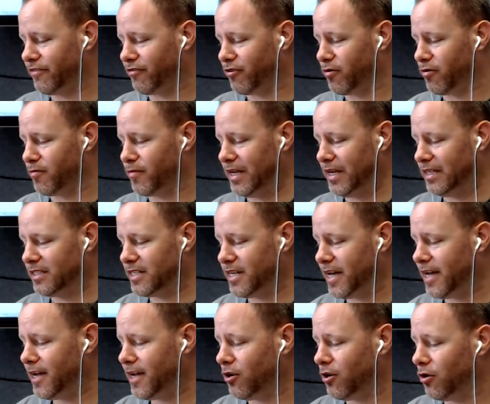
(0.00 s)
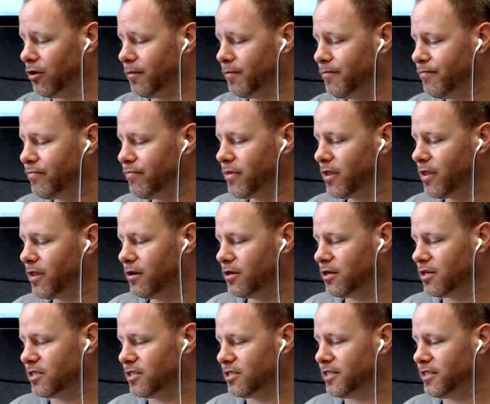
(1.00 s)
from Intel.
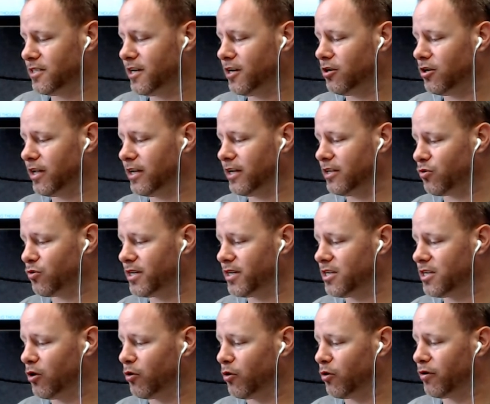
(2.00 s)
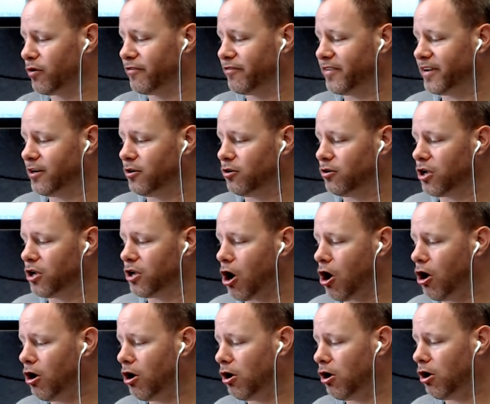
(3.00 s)
As Intel has recently revealed
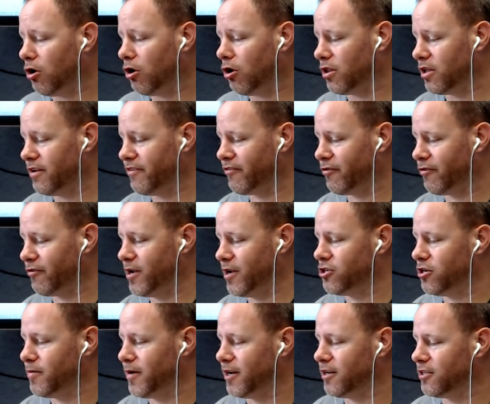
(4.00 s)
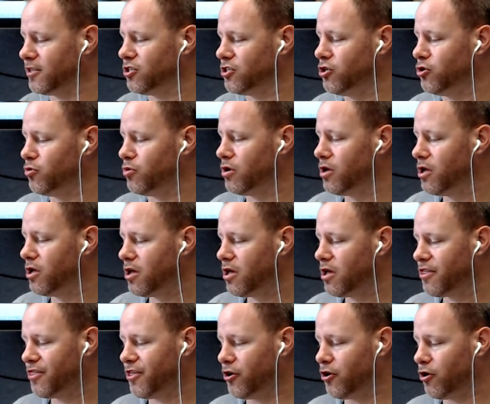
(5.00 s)
all the information about its new
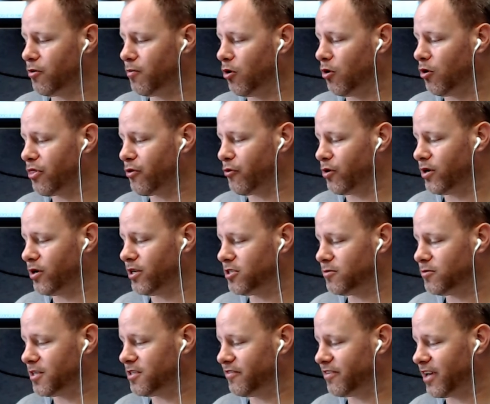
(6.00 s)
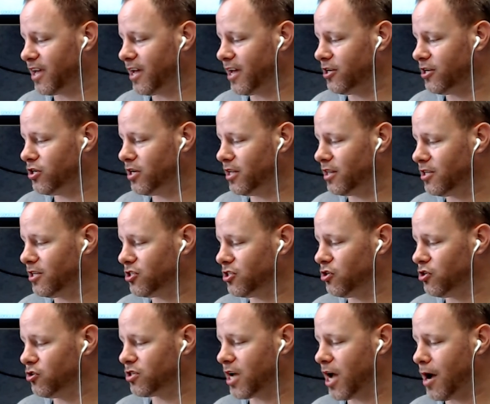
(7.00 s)
Thunderbolt 3 specification at this
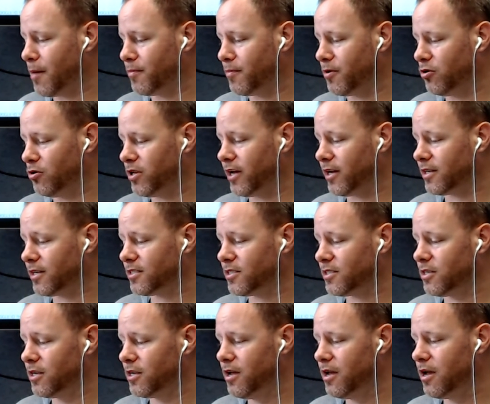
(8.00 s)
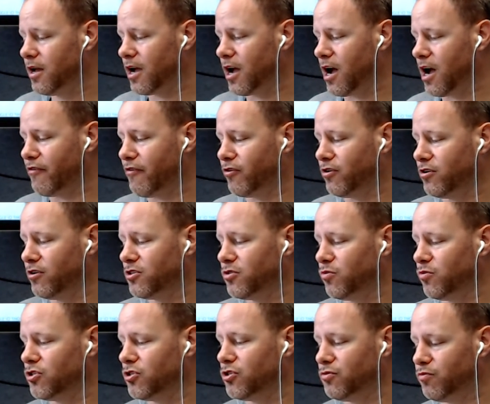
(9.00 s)
year's Computex conference,
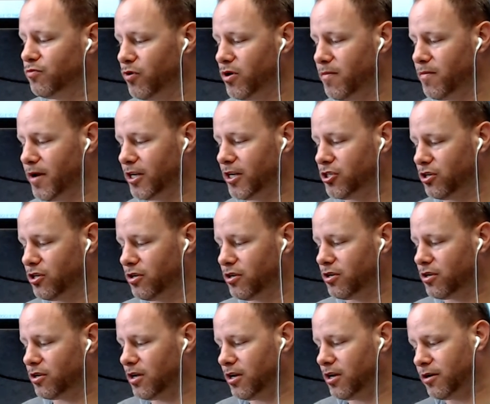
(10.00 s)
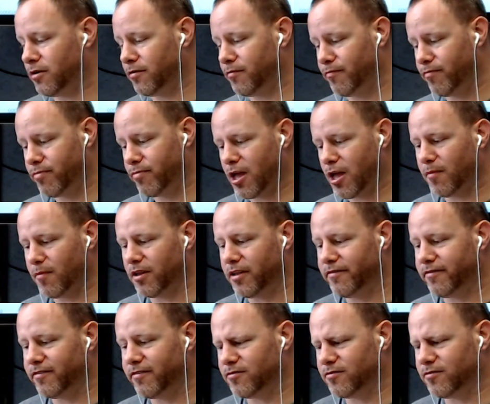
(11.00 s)
which we mentioned, I
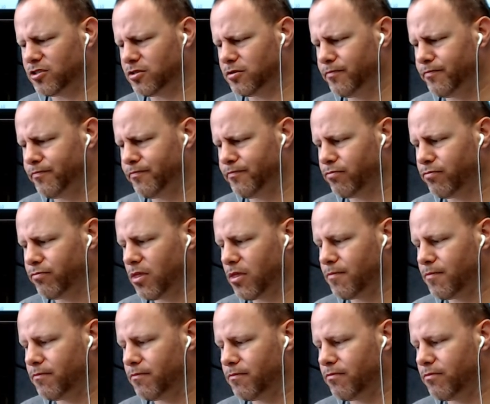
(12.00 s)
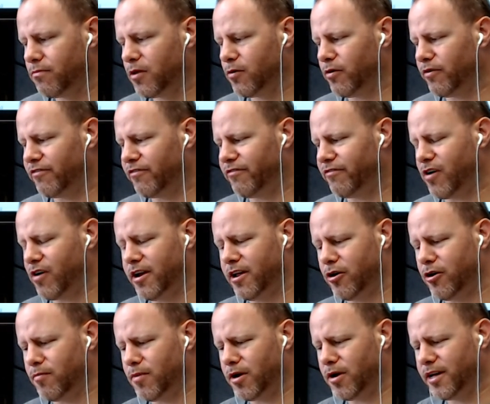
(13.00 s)
believe it was Friday
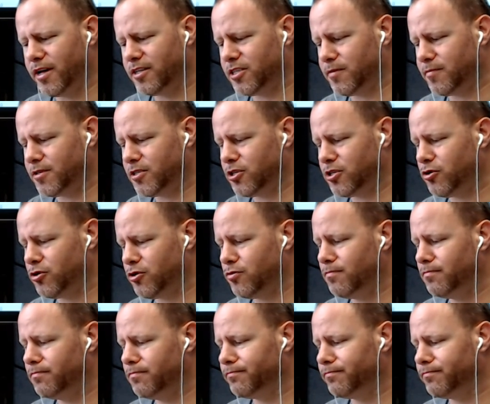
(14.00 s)
or Monday's episode.